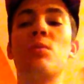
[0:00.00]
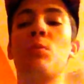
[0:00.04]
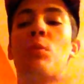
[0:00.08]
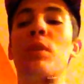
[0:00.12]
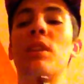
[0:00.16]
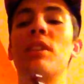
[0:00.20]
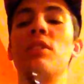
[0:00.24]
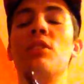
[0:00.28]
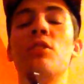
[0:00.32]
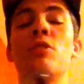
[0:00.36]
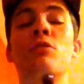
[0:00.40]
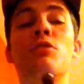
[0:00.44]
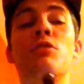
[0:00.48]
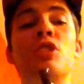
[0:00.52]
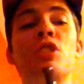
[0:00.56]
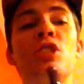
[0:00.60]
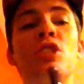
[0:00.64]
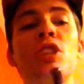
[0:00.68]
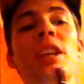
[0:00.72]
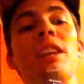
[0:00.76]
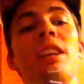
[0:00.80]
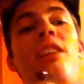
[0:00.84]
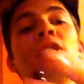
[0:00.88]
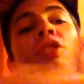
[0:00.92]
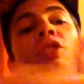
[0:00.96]
when you're
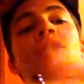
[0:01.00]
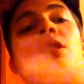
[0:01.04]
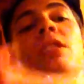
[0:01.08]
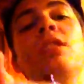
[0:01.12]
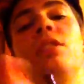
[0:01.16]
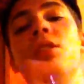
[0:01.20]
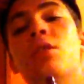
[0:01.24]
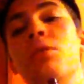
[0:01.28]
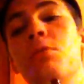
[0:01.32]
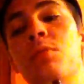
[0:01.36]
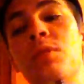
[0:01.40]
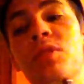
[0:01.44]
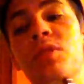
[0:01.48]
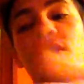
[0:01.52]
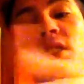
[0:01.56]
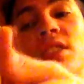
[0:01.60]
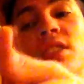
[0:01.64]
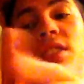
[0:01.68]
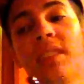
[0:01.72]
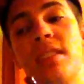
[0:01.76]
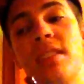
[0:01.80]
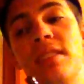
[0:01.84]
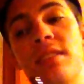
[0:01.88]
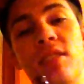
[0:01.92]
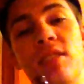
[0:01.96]
changing your
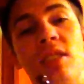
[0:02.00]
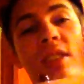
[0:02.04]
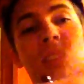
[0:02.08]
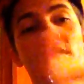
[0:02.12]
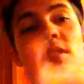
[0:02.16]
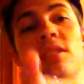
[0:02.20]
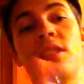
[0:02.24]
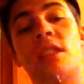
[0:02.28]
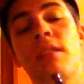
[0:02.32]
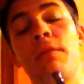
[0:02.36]
resistances.